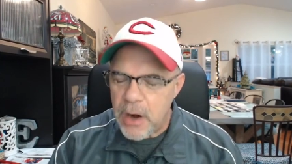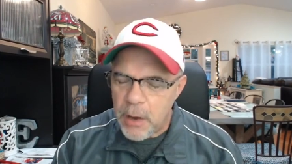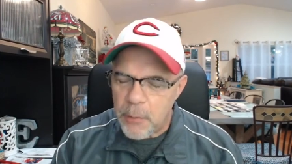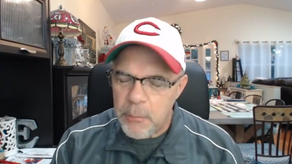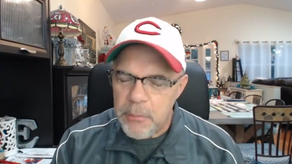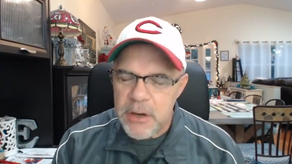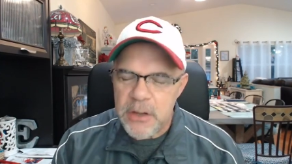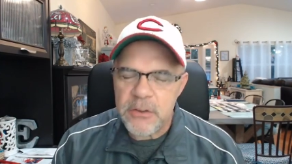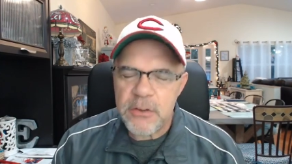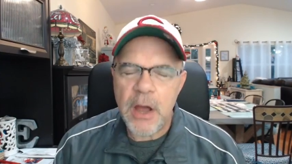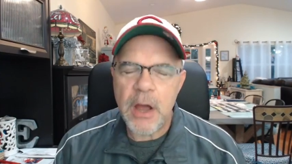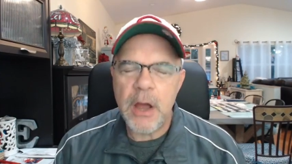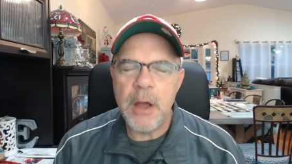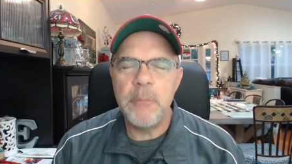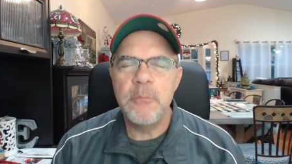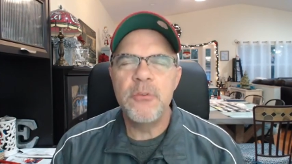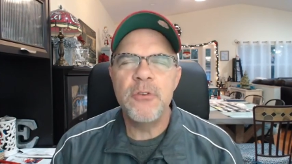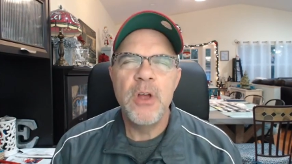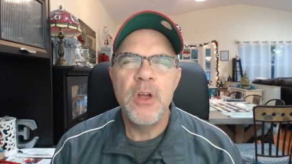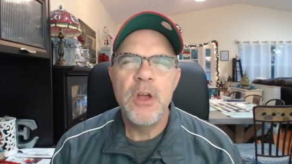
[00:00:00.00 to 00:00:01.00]
how many
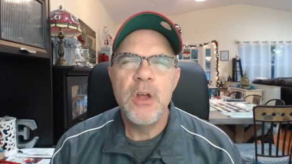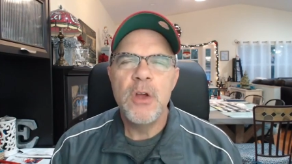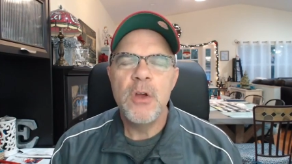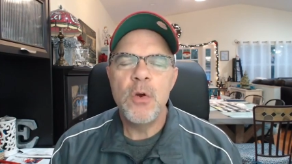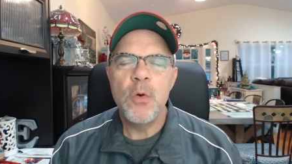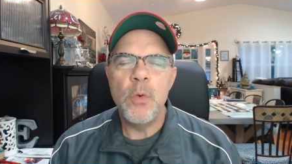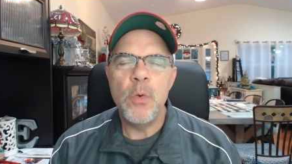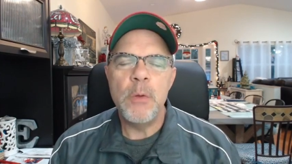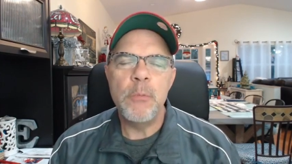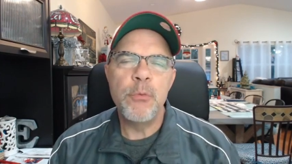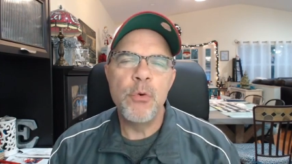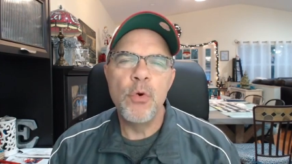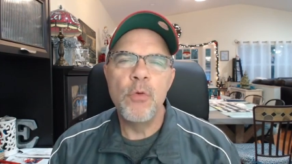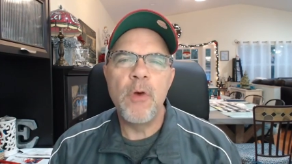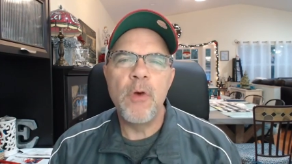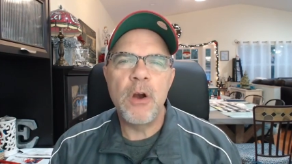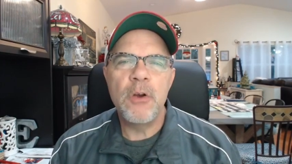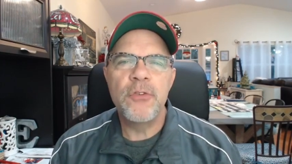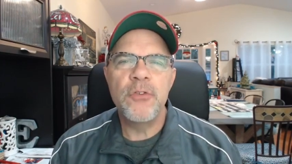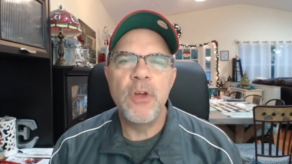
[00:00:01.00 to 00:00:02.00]
times we prove
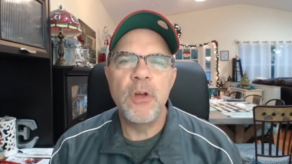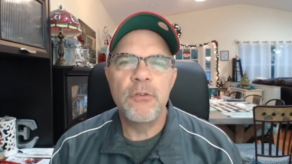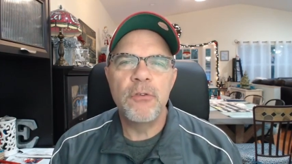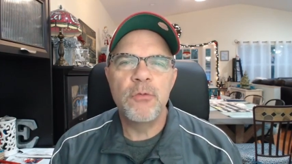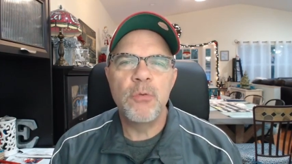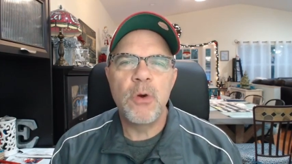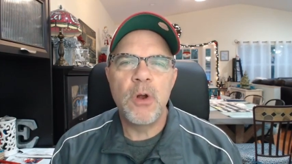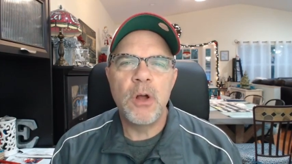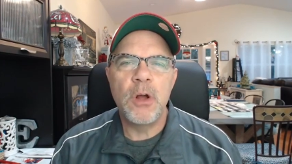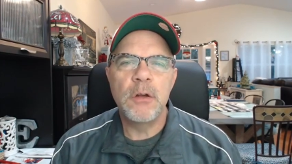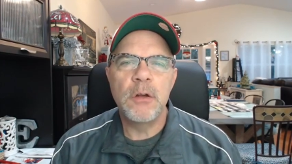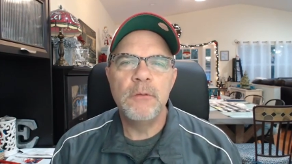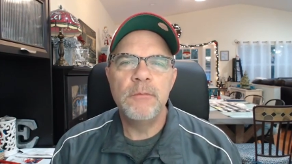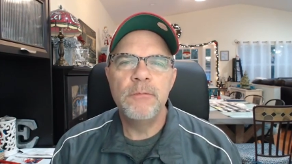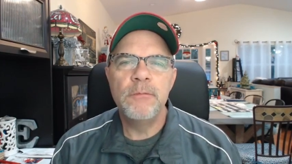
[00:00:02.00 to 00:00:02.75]
ourselves wrong,